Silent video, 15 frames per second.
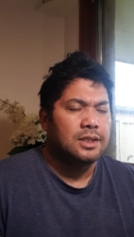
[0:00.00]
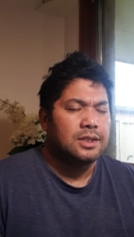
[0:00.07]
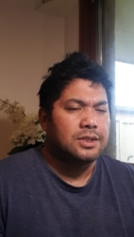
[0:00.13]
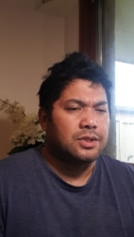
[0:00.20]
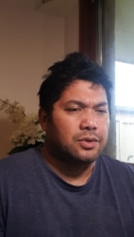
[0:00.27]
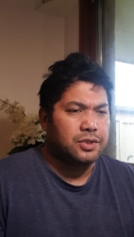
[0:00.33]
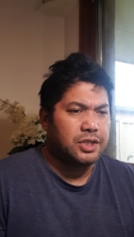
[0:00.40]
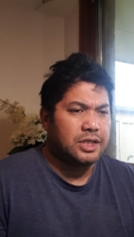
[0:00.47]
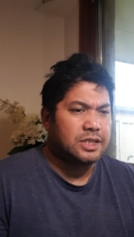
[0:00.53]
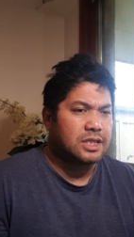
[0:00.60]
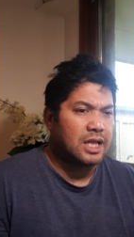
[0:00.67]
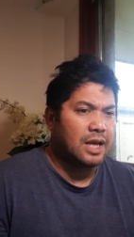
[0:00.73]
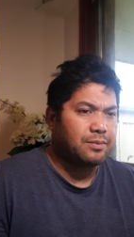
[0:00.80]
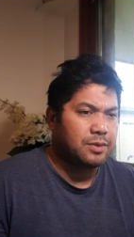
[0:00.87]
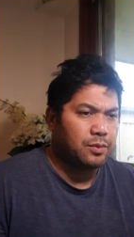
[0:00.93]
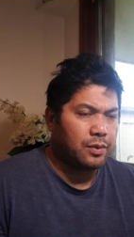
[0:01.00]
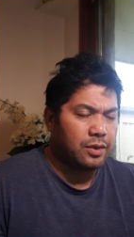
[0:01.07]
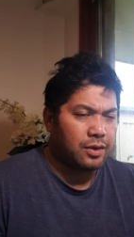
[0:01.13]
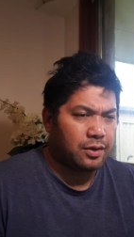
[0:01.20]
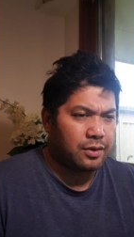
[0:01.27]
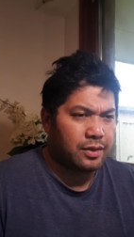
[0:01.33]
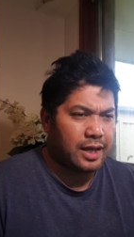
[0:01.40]
So she slept with
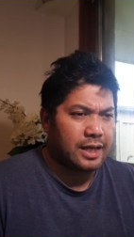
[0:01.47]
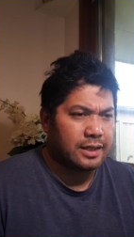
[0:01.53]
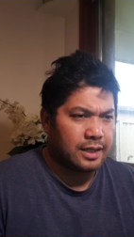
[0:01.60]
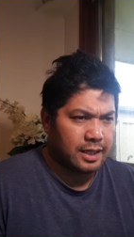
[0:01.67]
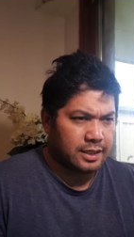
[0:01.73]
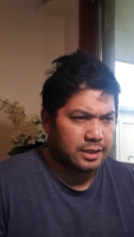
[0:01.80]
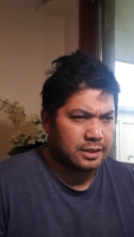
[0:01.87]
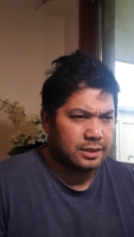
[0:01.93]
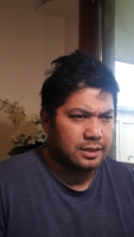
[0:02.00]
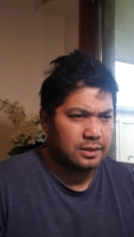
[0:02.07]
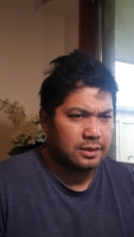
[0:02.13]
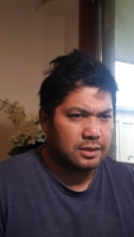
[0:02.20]
her that night.